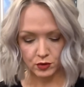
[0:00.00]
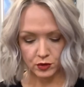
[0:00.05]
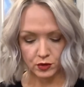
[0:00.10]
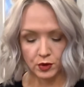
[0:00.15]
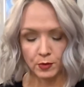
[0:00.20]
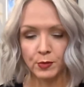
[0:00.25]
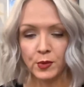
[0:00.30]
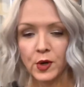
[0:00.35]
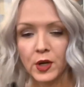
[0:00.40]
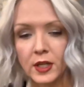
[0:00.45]

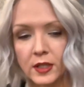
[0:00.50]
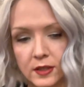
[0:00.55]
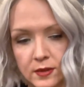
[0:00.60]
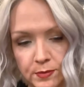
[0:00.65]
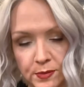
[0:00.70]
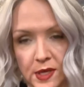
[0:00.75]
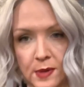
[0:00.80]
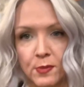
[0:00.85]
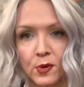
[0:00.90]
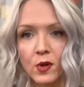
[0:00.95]
to put
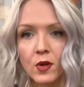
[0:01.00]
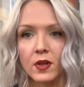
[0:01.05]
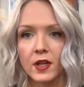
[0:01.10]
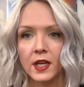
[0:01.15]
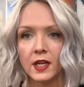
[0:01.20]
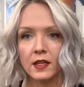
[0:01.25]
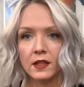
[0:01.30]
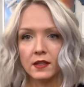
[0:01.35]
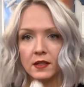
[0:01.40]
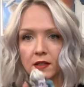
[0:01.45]
people
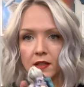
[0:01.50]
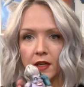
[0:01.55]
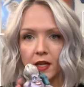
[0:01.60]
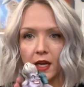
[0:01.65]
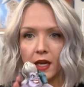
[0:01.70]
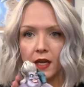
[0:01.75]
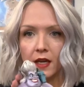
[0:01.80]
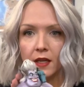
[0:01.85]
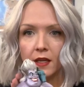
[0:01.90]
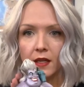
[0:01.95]
in
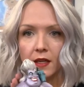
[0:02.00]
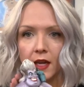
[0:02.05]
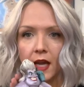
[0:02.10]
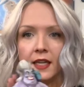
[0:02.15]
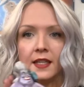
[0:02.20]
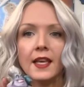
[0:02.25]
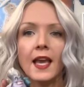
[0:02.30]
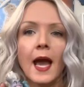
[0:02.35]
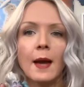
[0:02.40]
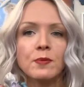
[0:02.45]

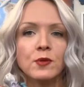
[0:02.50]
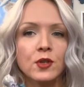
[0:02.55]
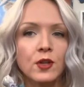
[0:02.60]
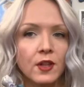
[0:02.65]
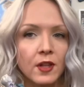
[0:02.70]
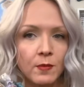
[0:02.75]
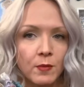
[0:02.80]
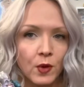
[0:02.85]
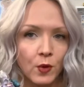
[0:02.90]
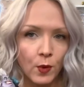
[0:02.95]
and capture
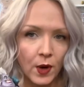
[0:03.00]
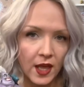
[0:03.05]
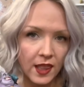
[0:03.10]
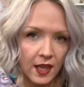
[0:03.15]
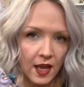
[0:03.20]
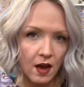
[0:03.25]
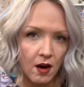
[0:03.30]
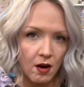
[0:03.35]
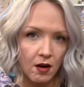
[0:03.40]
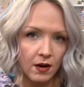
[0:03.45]
them the way
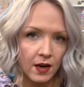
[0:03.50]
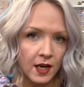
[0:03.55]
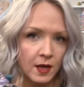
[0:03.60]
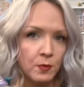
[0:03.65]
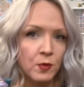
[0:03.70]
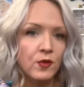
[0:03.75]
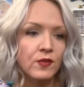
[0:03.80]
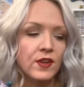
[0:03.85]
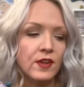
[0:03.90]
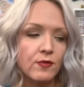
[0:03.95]
they are in a
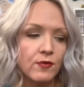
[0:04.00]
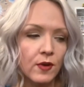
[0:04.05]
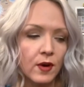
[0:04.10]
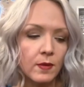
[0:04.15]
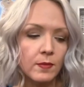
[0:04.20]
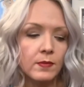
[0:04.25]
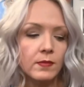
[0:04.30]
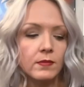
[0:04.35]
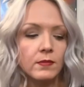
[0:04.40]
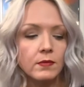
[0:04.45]
movie
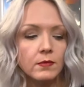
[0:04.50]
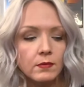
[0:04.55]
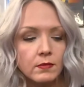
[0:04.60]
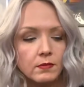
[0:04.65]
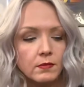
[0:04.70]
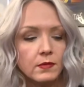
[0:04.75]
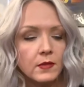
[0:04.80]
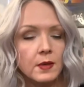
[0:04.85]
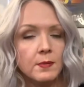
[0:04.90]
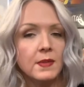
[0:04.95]
from
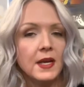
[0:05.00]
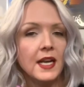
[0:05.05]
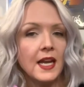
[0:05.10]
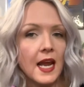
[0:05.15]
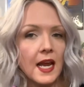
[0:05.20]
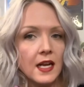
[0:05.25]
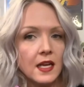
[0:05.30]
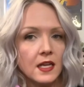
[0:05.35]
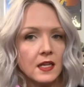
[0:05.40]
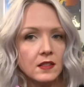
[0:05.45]
the mid
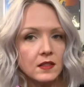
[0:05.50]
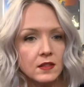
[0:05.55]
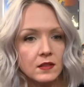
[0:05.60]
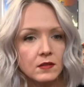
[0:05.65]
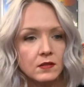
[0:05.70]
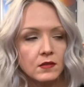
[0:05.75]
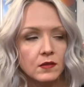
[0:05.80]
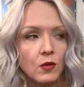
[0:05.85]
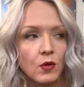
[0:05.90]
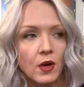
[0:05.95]
80s
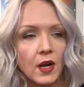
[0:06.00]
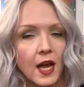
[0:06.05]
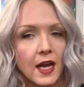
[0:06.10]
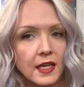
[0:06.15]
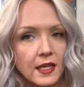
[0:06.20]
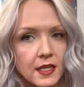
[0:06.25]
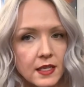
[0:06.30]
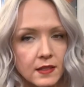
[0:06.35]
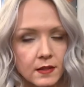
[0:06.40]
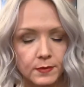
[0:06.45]
or
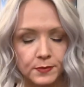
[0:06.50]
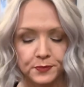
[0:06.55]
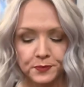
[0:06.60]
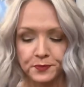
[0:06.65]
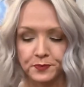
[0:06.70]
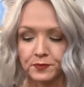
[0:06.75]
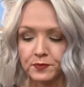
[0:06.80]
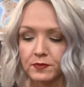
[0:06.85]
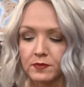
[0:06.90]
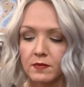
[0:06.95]
90s.
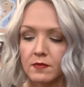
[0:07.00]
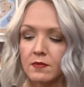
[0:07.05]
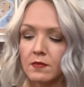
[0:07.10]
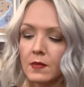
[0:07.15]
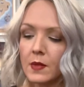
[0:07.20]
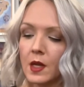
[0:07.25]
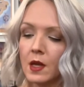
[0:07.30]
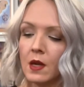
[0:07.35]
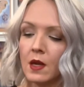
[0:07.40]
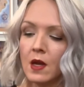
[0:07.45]

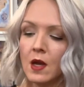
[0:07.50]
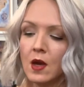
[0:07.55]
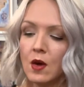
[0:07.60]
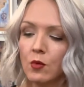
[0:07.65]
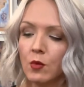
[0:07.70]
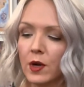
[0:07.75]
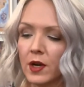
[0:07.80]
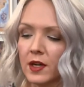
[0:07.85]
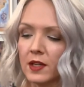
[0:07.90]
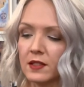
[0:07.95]

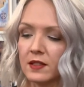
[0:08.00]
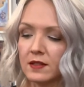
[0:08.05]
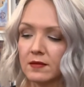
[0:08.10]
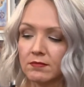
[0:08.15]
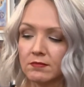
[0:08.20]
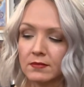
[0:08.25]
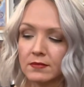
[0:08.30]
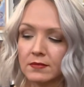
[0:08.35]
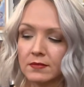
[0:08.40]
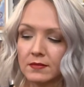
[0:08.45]
Whereas,
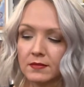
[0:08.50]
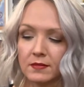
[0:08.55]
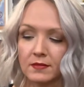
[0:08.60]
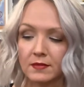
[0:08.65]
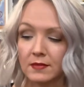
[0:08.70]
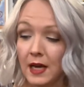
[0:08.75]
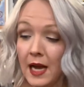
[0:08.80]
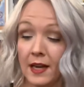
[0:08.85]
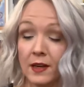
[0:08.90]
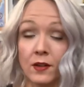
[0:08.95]

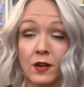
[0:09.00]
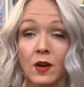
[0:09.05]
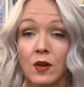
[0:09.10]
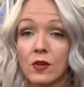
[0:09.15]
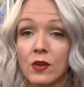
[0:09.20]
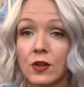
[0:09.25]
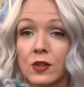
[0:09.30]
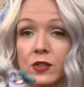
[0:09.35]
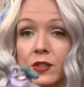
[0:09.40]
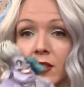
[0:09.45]
I don't
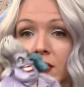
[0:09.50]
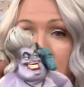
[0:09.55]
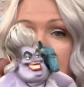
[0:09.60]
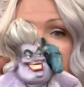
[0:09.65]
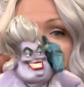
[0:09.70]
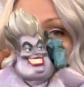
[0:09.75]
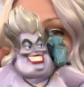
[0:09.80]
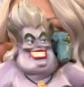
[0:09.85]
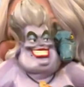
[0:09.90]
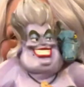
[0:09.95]
know, Ursula's